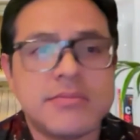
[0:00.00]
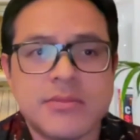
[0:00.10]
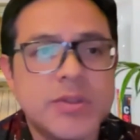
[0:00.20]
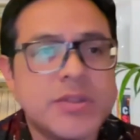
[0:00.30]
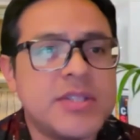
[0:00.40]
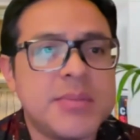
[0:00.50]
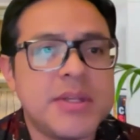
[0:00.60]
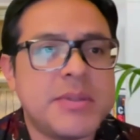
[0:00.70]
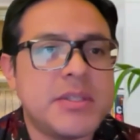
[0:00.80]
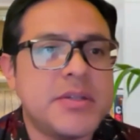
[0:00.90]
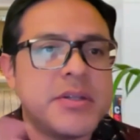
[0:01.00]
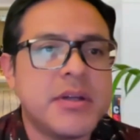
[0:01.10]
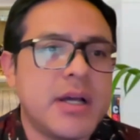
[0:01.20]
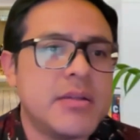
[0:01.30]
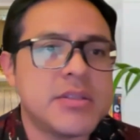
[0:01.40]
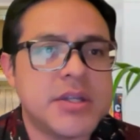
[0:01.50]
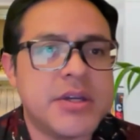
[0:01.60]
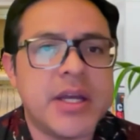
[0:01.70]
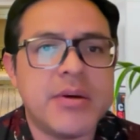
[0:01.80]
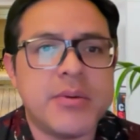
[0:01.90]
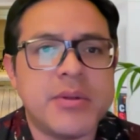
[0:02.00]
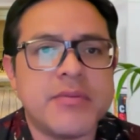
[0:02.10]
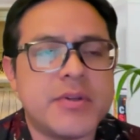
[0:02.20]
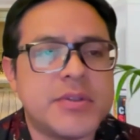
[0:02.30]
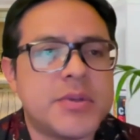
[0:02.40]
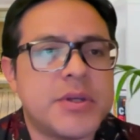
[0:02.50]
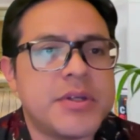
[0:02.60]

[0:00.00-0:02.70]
once you send me the material, I'll share it out with the folks who are here